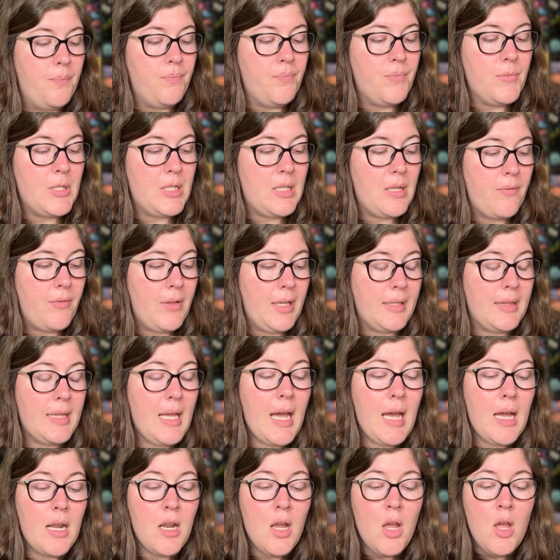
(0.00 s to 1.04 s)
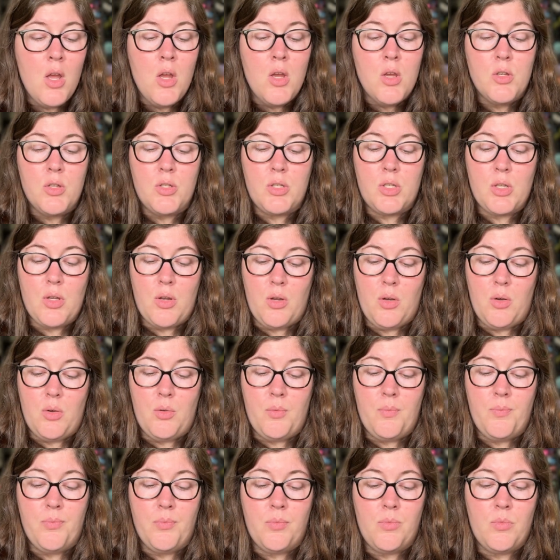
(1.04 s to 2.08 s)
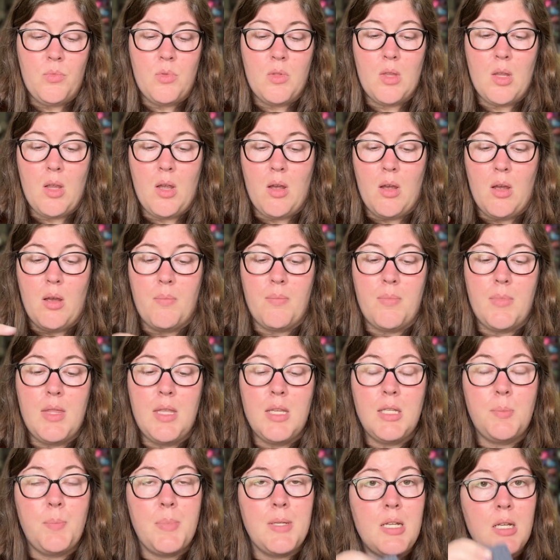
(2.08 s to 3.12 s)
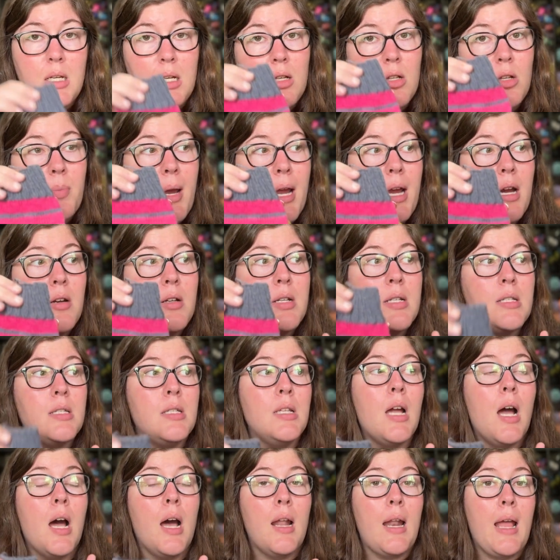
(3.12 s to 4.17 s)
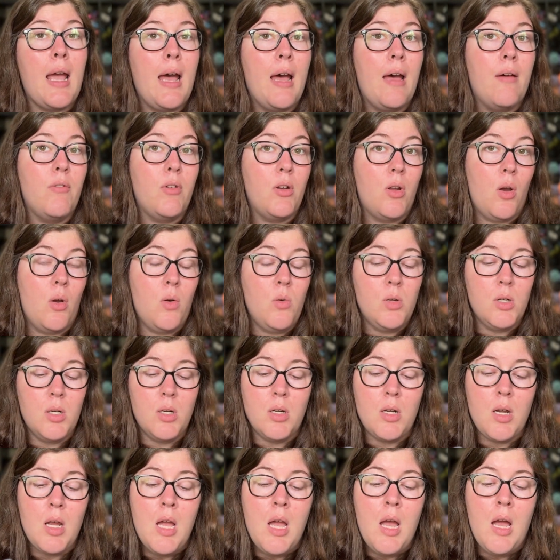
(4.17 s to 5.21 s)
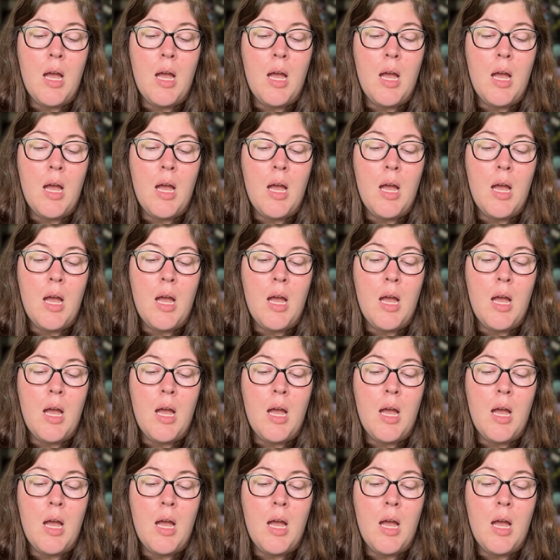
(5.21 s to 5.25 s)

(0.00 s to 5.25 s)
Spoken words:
stuff like that. So this particular pair does not have an owner.